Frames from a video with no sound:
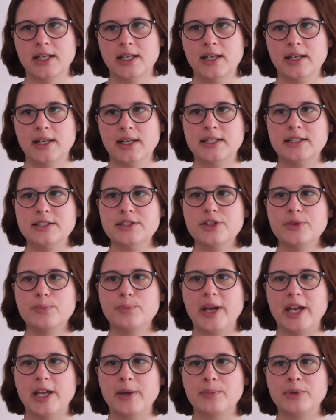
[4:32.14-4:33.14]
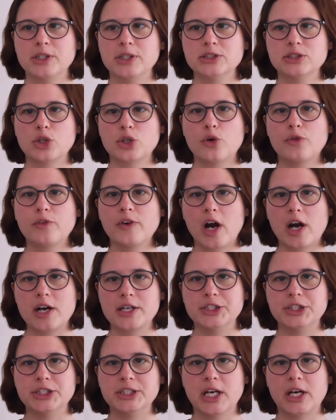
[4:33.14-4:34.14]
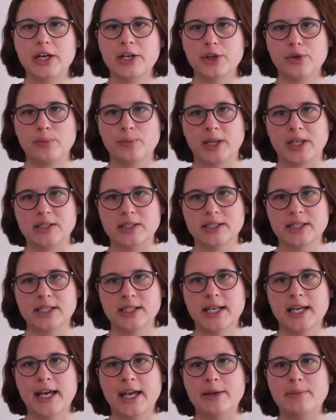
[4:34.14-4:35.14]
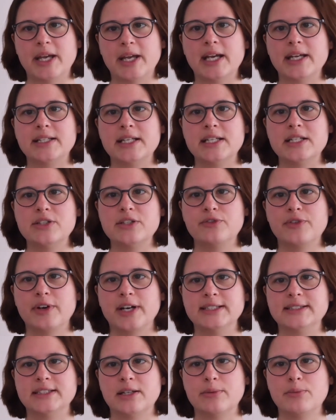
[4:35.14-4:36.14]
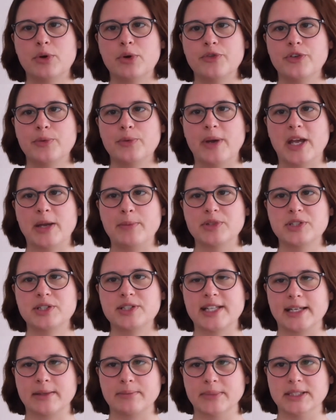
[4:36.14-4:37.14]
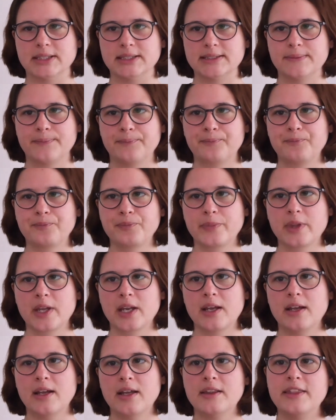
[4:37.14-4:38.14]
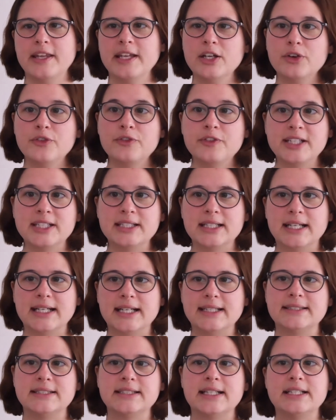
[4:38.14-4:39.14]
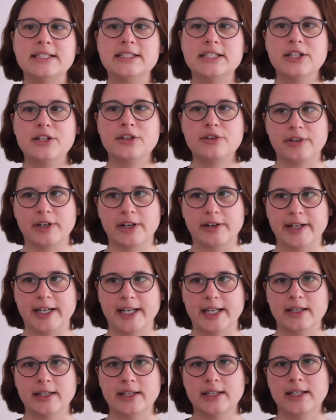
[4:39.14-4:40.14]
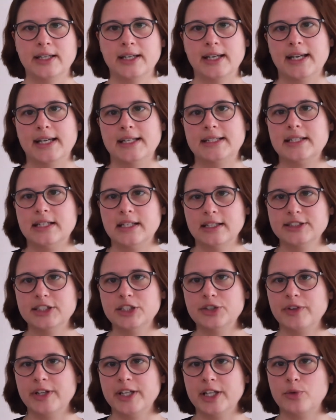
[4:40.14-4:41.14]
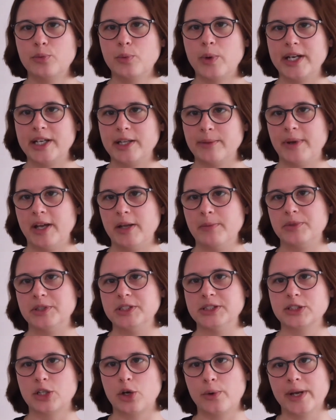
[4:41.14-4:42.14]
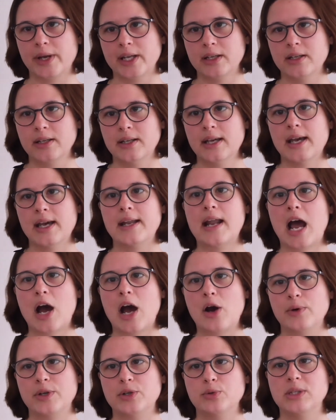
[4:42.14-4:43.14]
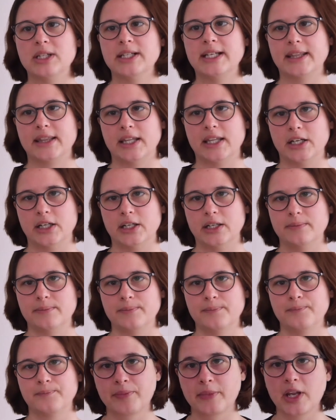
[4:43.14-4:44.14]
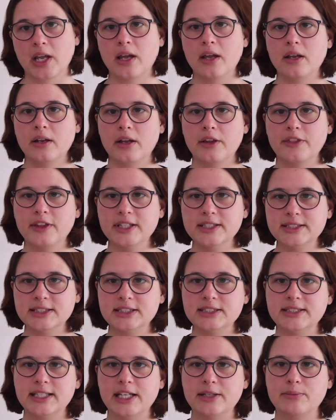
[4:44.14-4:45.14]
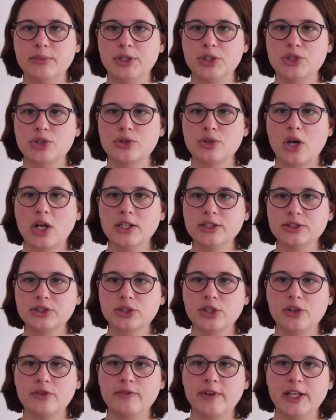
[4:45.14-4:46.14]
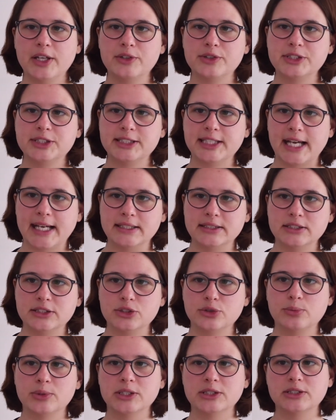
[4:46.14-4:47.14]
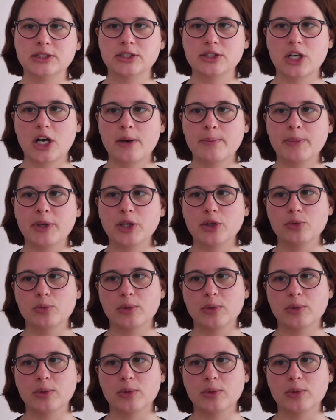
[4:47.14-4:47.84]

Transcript: It is your paper's overarching argument and may identify some of your paper's segments. Think of it as an itinerary. It tells your reader where the paper is going and how it will get there. The thesis statement should also convey your stance towards the topic you will